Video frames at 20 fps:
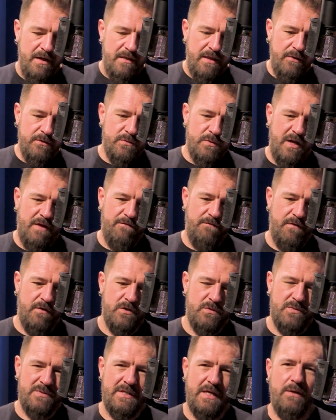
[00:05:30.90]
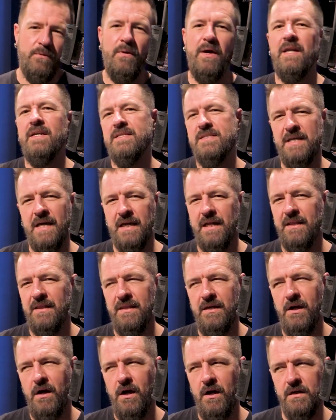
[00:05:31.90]
that was when I first was like, wait a second,
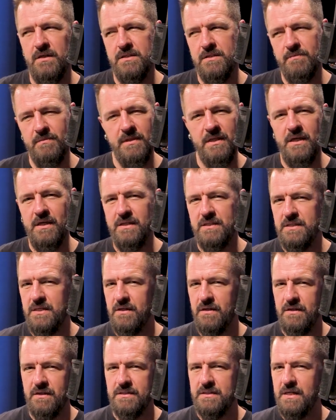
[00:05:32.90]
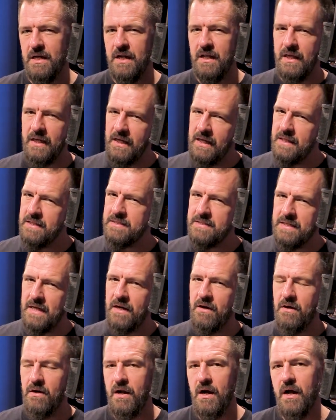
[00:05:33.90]
there are some things here that's kind of like
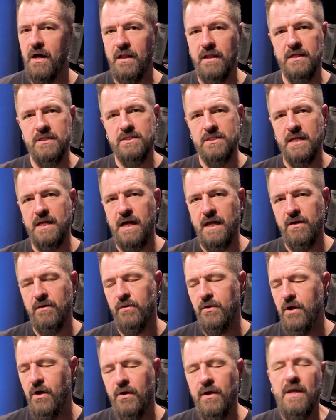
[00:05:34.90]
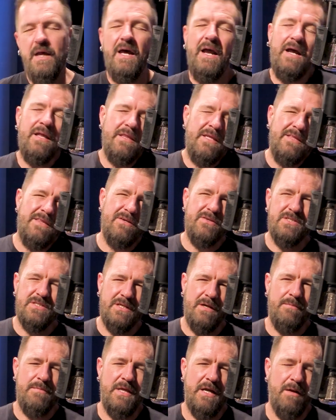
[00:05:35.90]
insider knowledge that I don't know. And I think there's
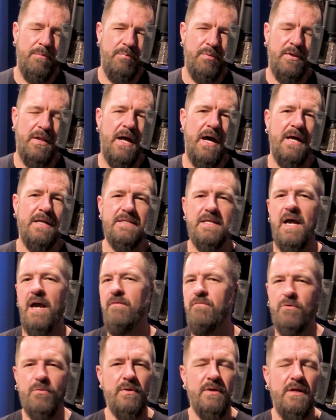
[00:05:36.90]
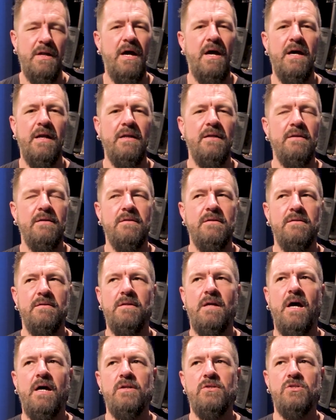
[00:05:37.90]
some that apply to everyone, not,
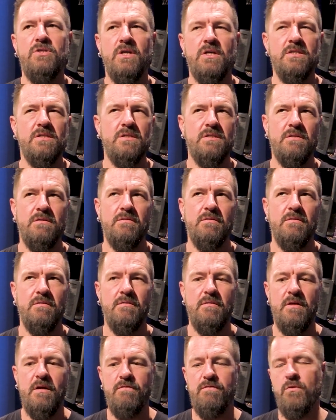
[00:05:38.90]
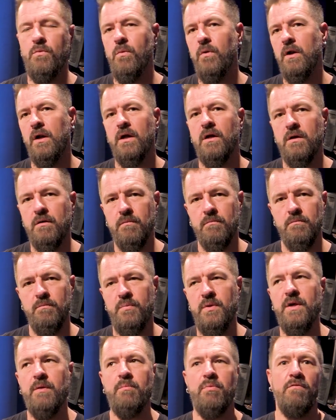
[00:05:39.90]
not just if you want to
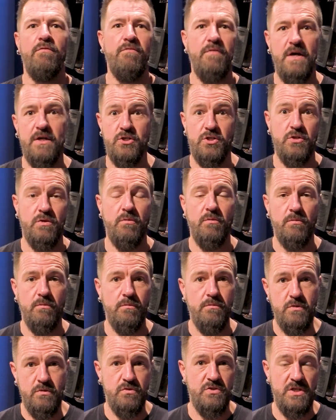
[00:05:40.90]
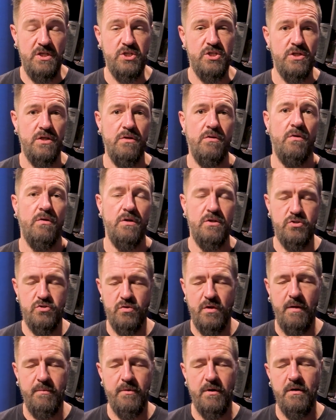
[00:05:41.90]
be a professional musician or a
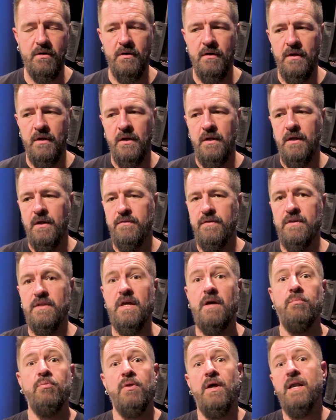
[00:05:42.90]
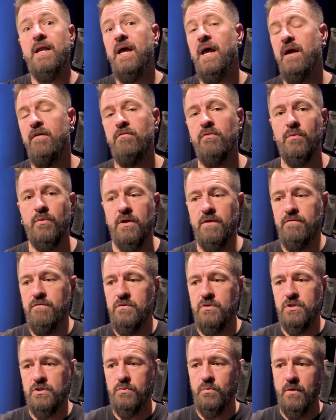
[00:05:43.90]
drummer. I think they apply to everyone. If
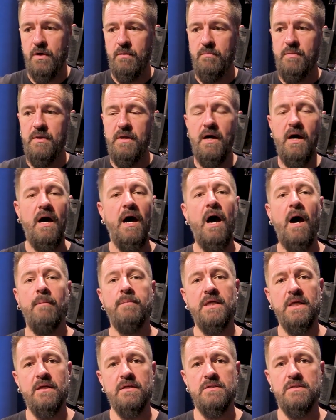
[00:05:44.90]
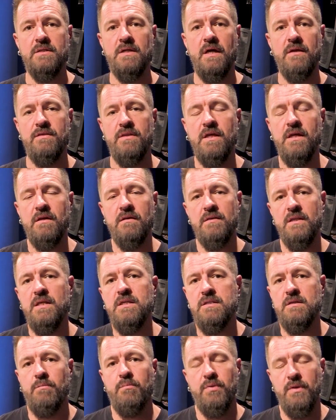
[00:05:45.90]
you just want to be a hobbyist, I think
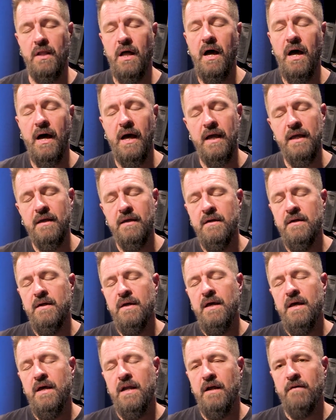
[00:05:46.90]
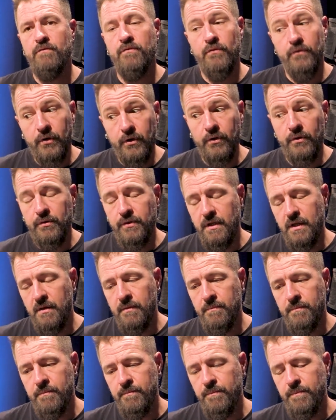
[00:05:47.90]
these apply. And I've learned
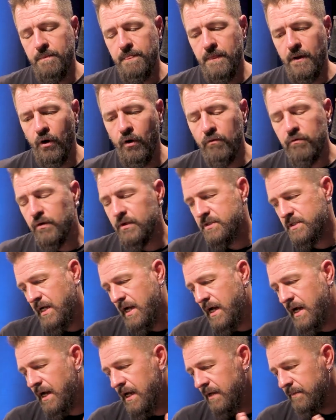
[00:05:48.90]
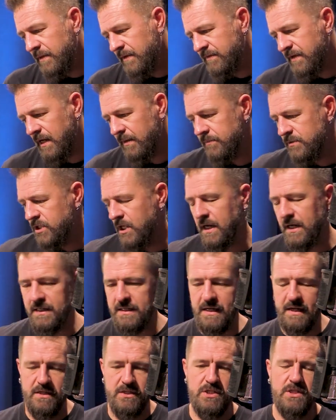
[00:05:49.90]
them over time, and I've got them jotted
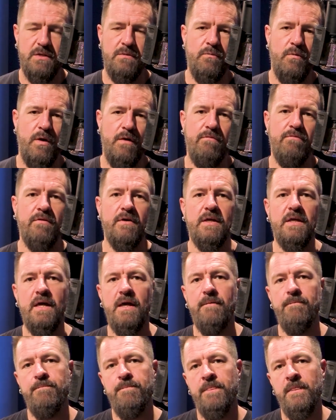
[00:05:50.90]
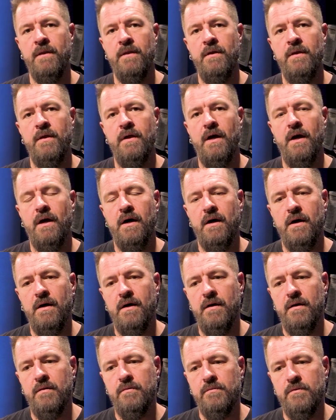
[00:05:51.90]
down. I just didn't want to forget
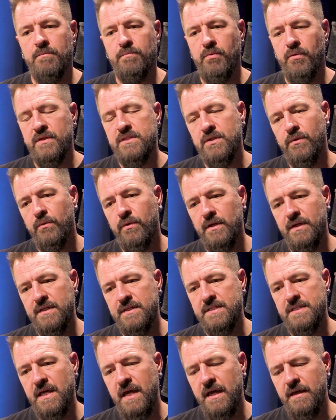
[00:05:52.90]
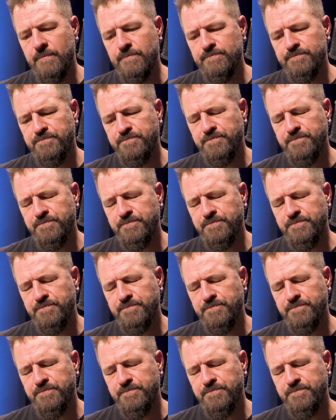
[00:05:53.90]
uh, the points I wanted to say.